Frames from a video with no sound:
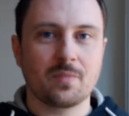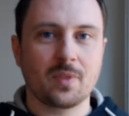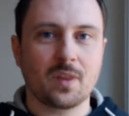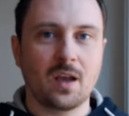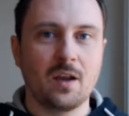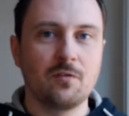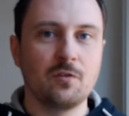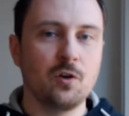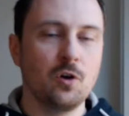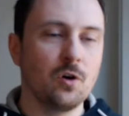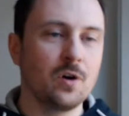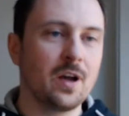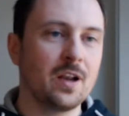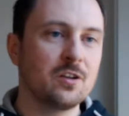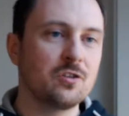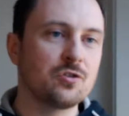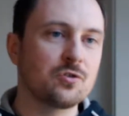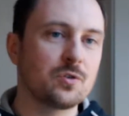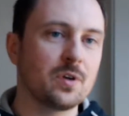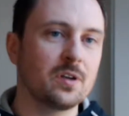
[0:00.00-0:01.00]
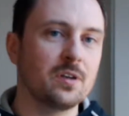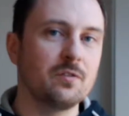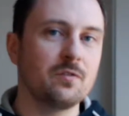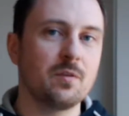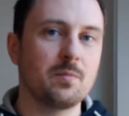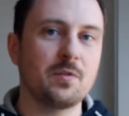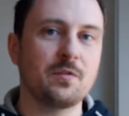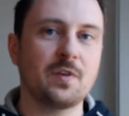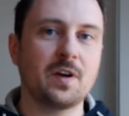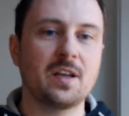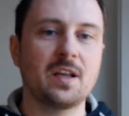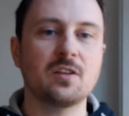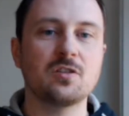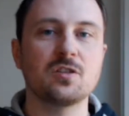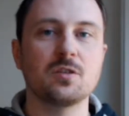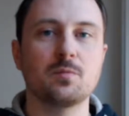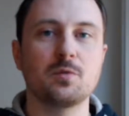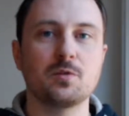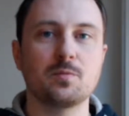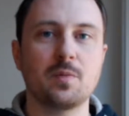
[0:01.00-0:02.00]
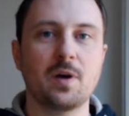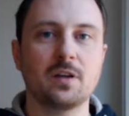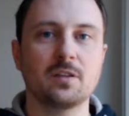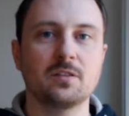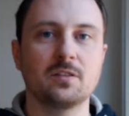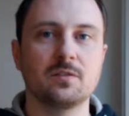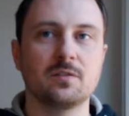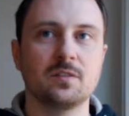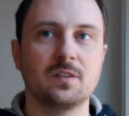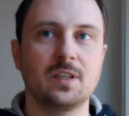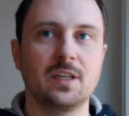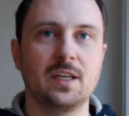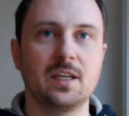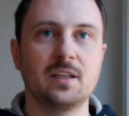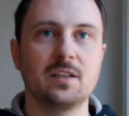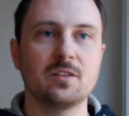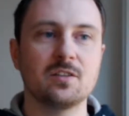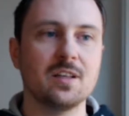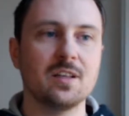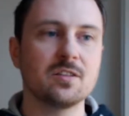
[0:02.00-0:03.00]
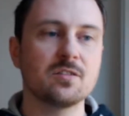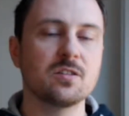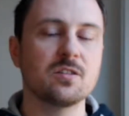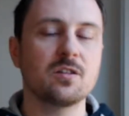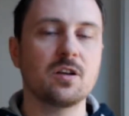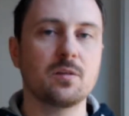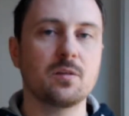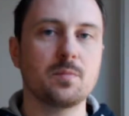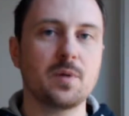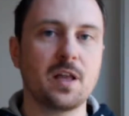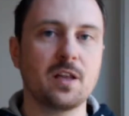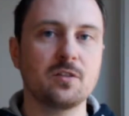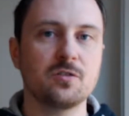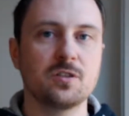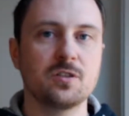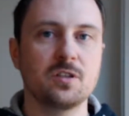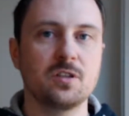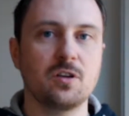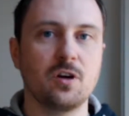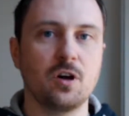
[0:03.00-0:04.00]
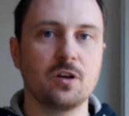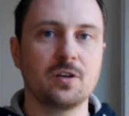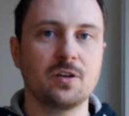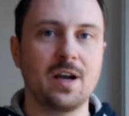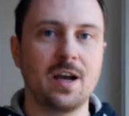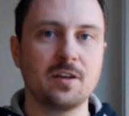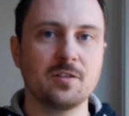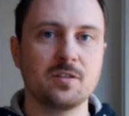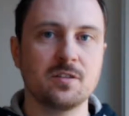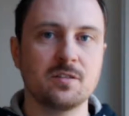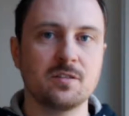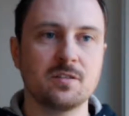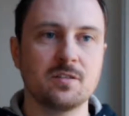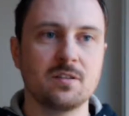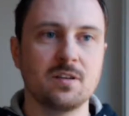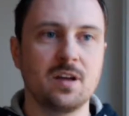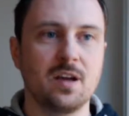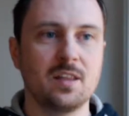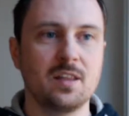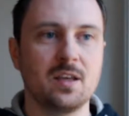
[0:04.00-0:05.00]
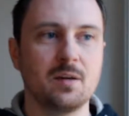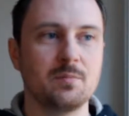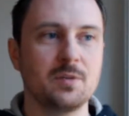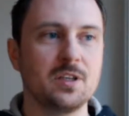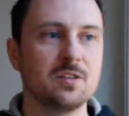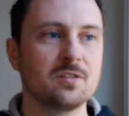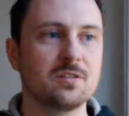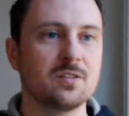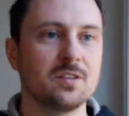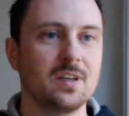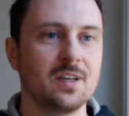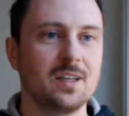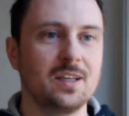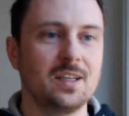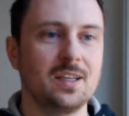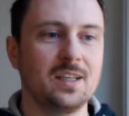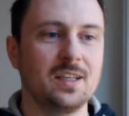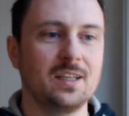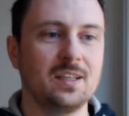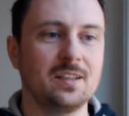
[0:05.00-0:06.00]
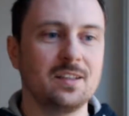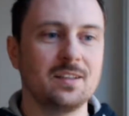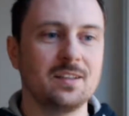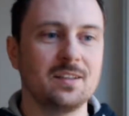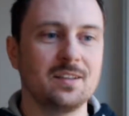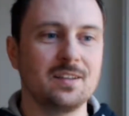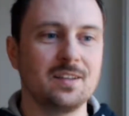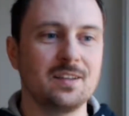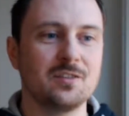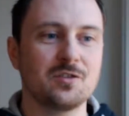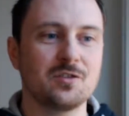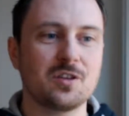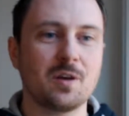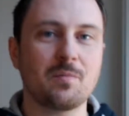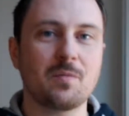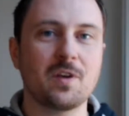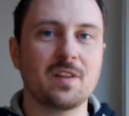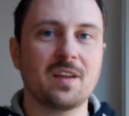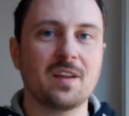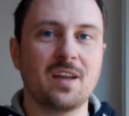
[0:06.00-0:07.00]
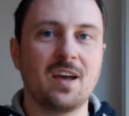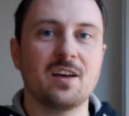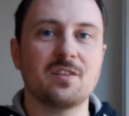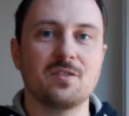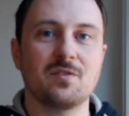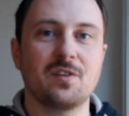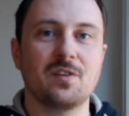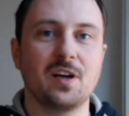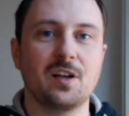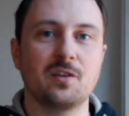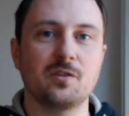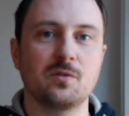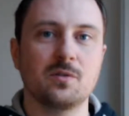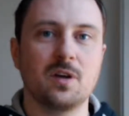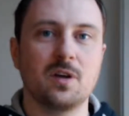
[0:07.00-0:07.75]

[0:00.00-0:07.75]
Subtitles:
If you look at it strictly from a financial perspective, it is listed on a balance sheet under assets, and that means it is something that has a value.